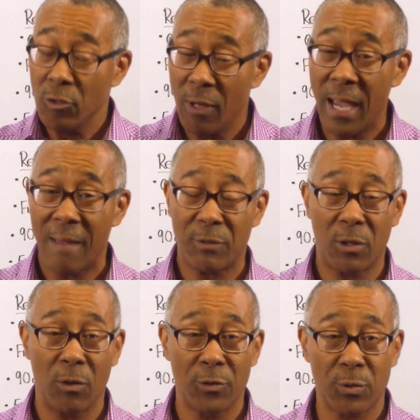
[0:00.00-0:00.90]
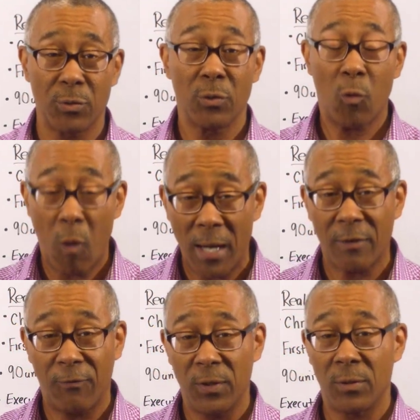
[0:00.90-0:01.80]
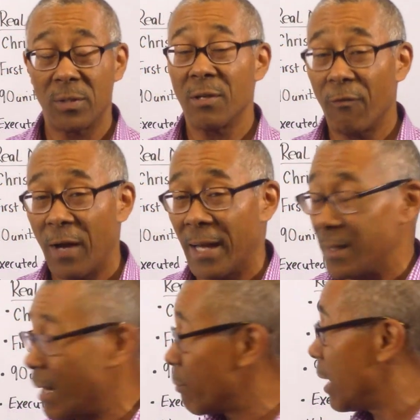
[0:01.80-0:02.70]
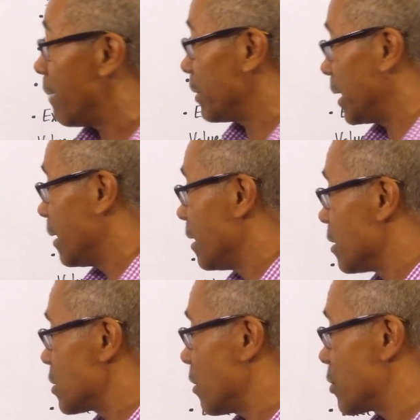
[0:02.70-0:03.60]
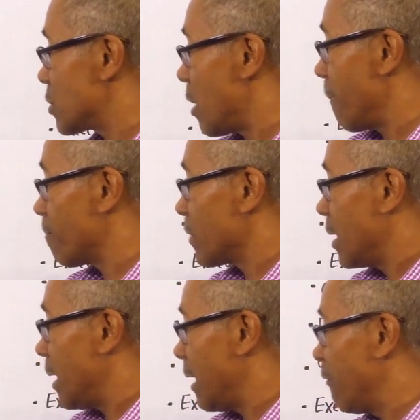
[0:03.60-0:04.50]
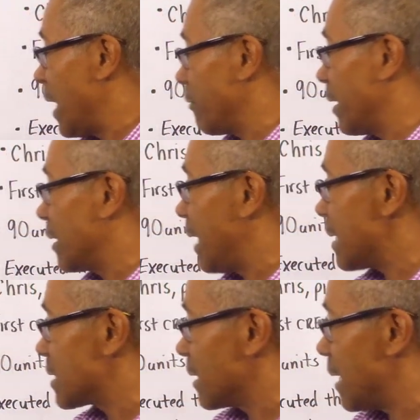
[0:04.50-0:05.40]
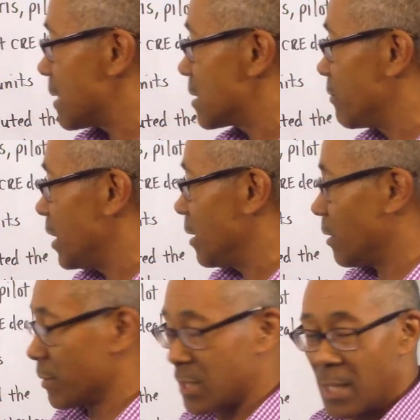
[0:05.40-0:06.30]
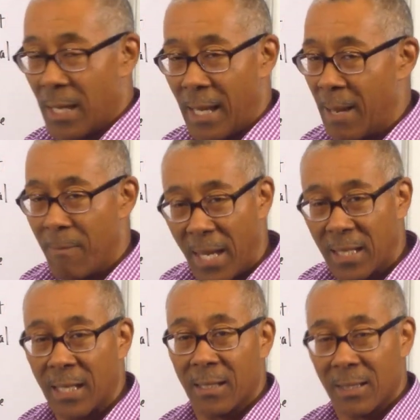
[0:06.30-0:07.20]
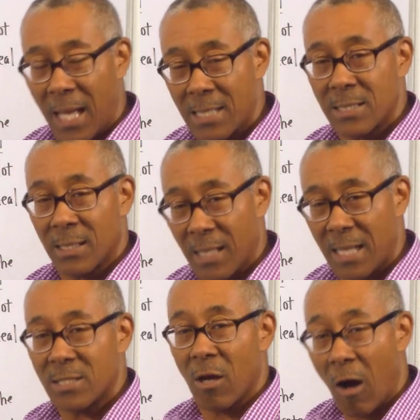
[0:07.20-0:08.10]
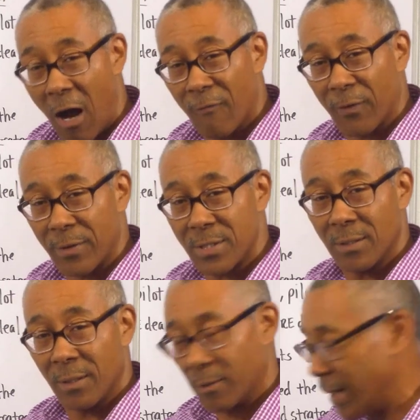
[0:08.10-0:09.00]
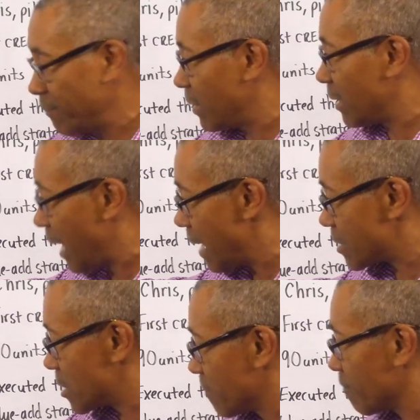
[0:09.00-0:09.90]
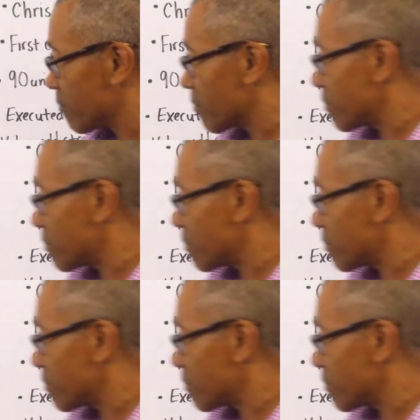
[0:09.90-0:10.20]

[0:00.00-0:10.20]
You have to go through quite a few to find that property. So start evaluating lots and lots of deals and making lots and lots of offers. Okay? Lots.